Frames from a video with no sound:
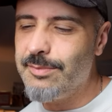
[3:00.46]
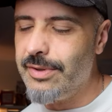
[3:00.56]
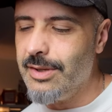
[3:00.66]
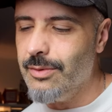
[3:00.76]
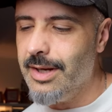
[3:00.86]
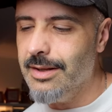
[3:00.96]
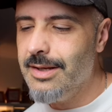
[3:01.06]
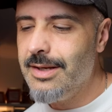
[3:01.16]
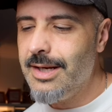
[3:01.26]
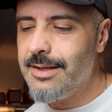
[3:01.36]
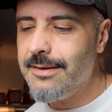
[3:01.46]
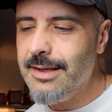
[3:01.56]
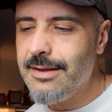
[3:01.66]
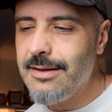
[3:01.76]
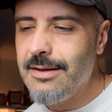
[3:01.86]
this pretty well, and
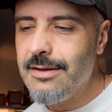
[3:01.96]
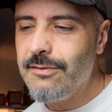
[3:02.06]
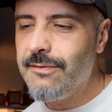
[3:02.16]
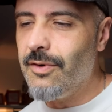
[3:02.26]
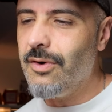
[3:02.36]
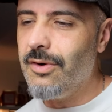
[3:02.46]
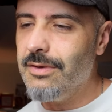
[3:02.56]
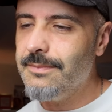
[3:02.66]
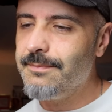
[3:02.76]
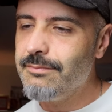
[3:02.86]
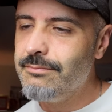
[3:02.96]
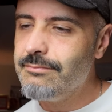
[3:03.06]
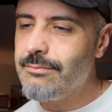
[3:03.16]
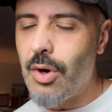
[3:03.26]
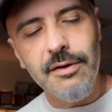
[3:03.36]
I think for
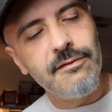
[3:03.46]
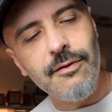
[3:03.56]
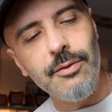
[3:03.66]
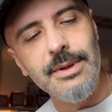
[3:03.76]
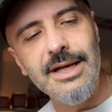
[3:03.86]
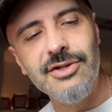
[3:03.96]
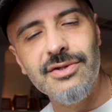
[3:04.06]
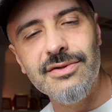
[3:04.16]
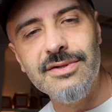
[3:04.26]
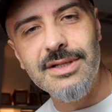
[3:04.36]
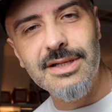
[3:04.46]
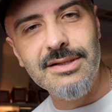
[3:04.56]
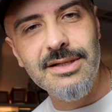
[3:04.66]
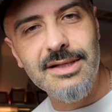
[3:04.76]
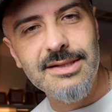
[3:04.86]
modern formulations,
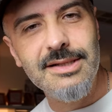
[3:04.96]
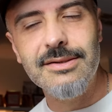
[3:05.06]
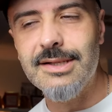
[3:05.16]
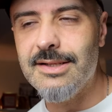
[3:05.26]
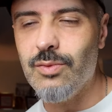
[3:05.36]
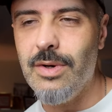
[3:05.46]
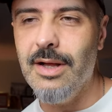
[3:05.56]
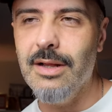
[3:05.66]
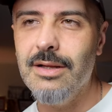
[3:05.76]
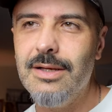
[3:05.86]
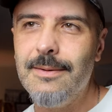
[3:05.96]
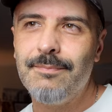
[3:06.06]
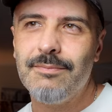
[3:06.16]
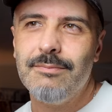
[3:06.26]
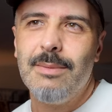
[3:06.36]
it it still does well.
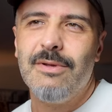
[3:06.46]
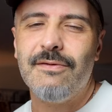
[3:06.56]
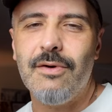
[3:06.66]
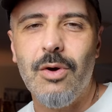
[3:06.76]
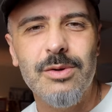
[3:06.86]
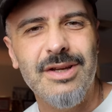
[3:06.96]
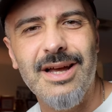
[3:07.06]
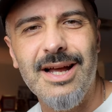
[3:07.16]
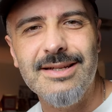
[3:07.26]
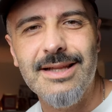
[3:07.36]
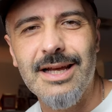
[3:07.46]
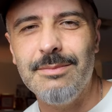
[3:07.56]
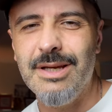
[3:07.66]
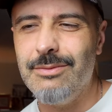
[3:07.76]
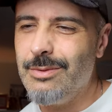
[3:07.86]
Maybe for older guys
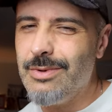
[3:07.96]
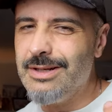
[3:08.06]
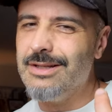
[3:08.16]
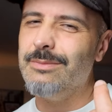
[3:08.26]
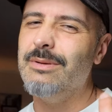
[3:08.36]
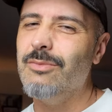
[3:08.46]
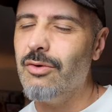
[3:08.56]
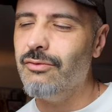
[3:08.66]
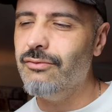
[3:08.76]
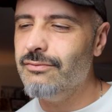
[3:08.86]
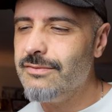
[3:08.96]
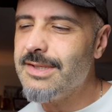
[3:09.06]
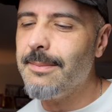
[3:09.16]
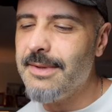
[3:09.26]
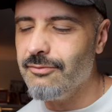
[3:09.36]
like me, we want a little bit more
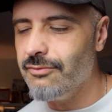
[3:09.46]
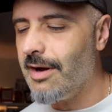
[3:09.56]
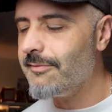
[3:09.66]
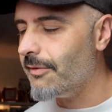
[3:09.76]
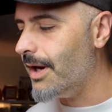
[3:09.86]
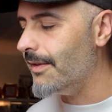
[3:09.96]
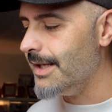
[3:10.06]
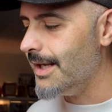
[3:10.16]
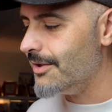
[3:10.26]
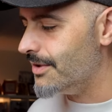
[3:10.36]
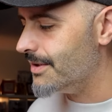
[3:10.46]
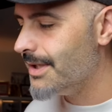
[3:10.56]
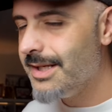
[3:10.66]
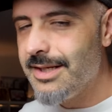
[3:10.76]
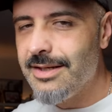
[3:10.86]
something rough around the
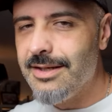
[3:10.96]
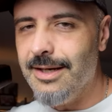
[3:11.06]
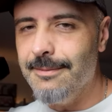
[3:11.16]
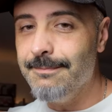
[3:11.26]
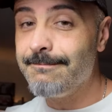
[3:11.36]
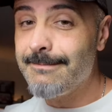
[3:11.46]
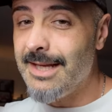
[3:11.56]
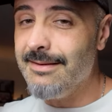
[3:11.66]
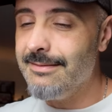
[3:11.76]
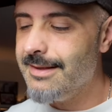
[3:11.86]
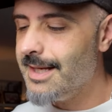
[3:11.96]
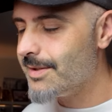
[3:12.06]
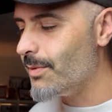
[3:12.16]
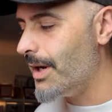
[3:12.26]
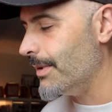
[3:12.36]
edges, um,
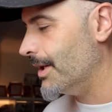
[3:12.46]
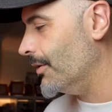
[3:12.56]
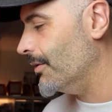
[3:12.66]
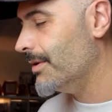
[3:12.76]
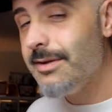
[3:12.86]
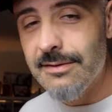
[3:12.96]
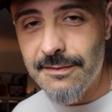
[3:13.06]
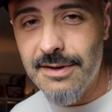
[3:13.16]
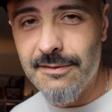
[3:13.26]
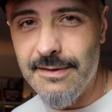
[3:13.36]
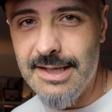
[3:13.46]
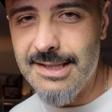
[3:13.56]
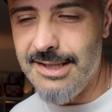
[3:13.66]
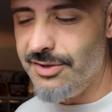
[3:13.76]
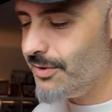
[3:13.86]
and that's why we go for the
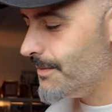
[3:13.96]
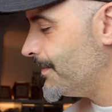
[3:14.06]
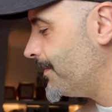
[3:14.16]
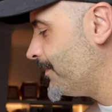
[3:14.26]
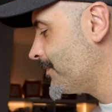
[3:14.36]
vintage.